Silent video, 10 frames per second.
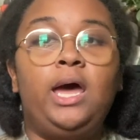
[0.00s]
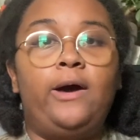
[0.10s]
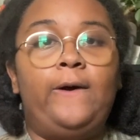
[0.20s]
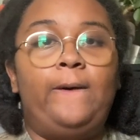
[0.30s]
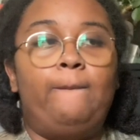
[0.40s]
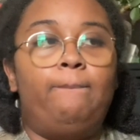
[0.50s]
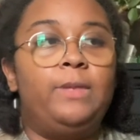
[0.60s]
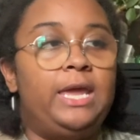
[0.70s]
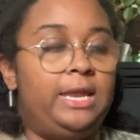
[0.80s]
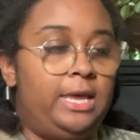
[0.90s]
and
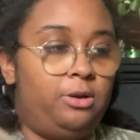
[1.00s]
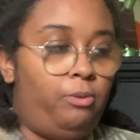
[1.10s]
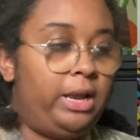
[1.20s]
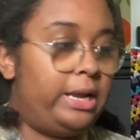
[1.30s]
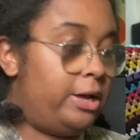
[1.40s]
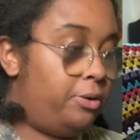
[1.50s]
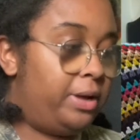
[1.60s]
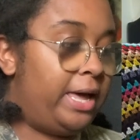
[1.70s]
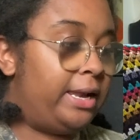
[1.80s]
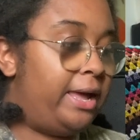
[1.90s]
then right now I
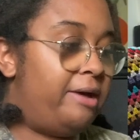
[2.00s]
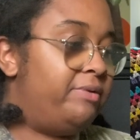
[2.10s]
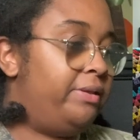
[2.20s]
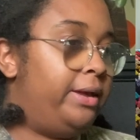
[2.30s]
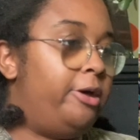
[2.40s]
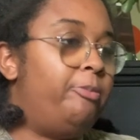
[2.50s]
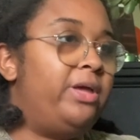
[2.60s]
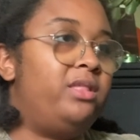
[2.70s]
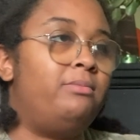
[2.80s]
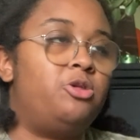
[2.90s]
kind of have it like up
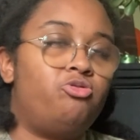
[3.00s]
against my